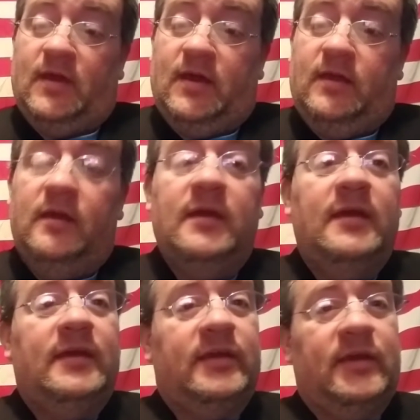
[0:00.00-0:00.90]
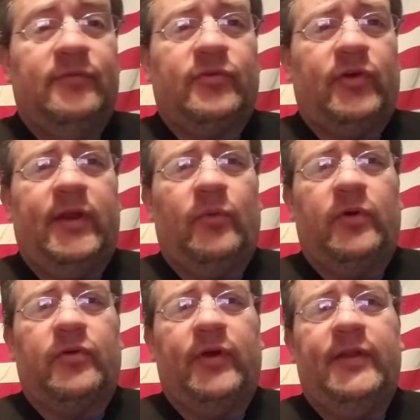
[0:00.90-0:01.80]
Hey, give credit
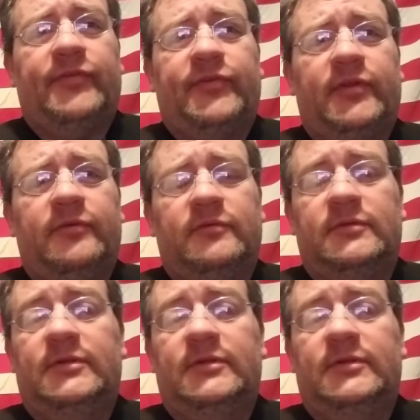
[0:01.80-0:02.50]
where credit's due.